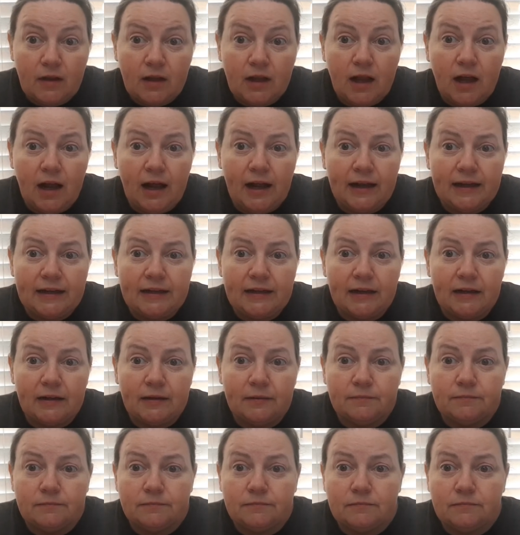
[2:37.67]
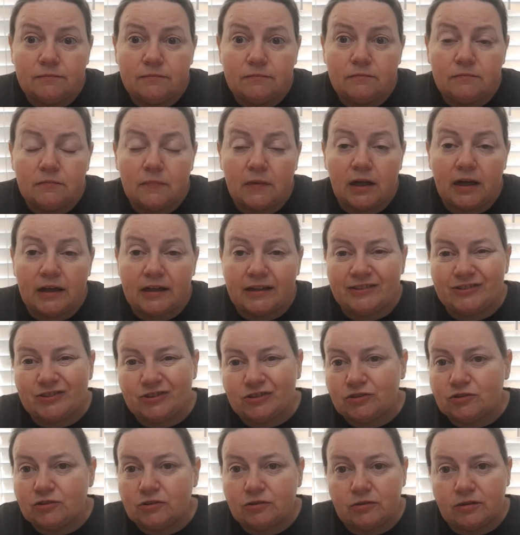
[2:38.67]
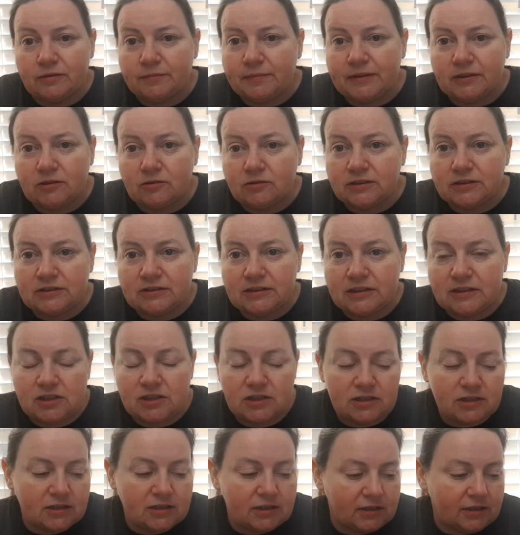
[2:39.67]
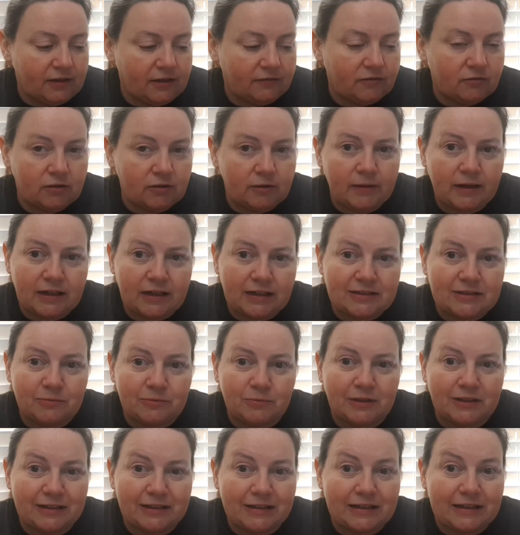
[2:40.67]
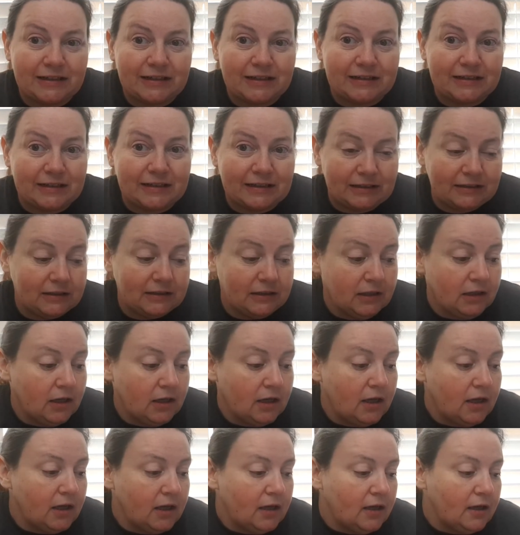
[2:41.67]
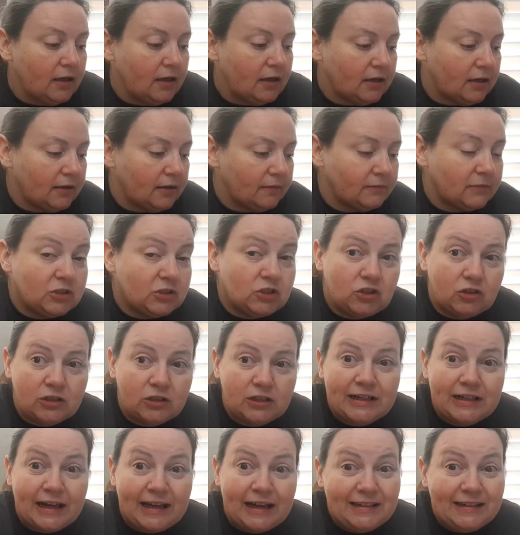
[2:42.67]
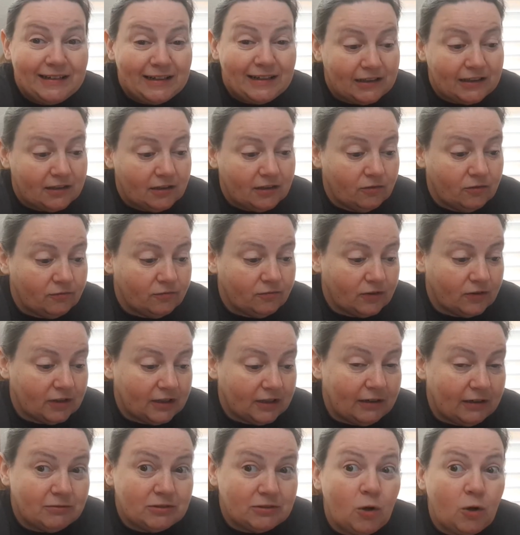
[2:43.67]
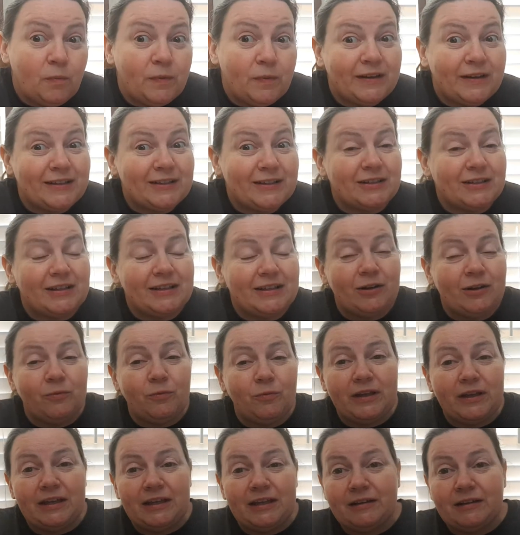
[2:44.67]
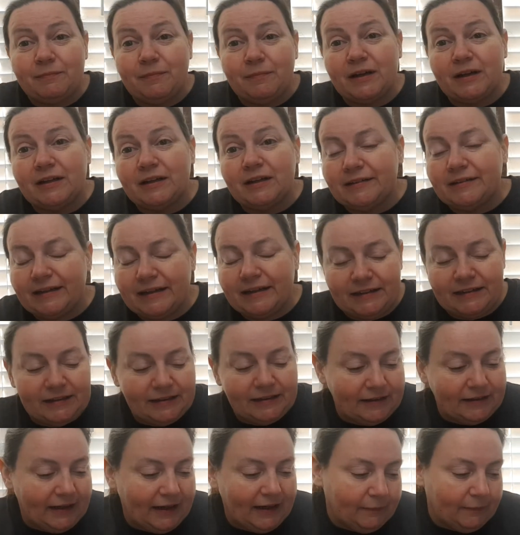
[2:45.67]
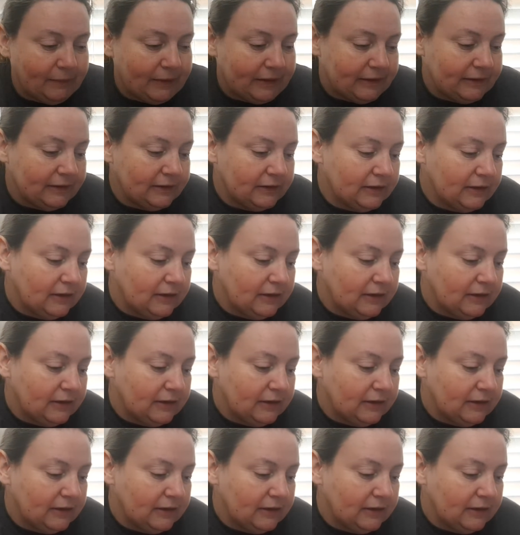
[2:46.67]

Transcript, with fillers: I, um, I could just do the penalty stitches and didn't have to worry about it because I wanted to get it done. Um, started and done, hopefully. I was hoping in a week, but it didn't happen.